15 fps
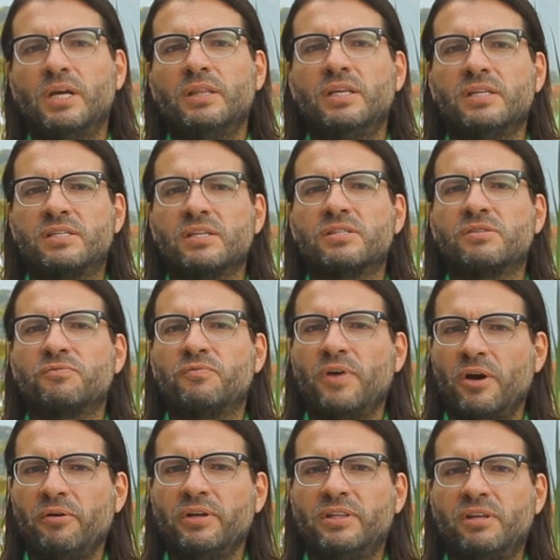This is
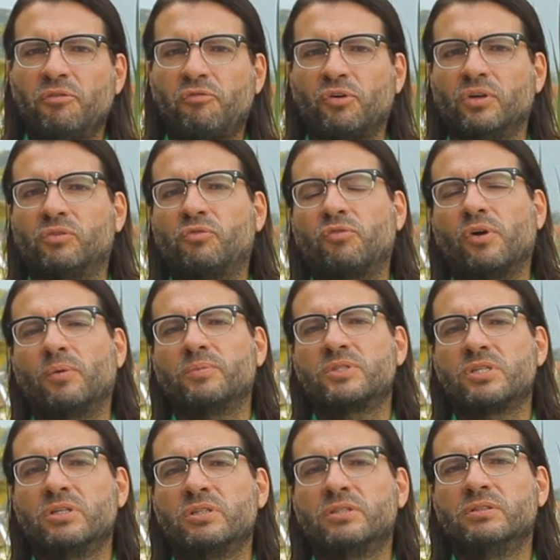very different from
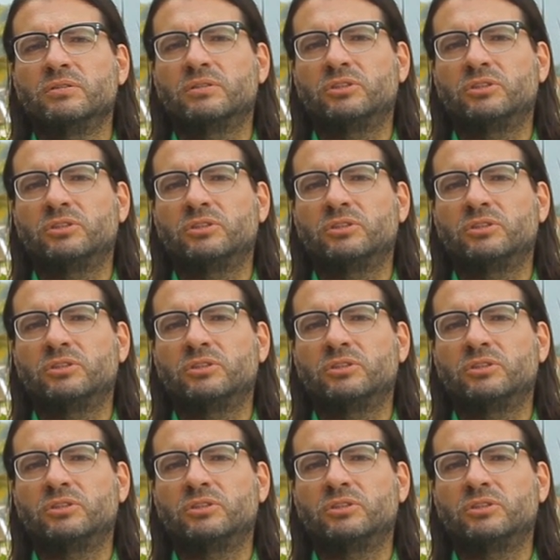certain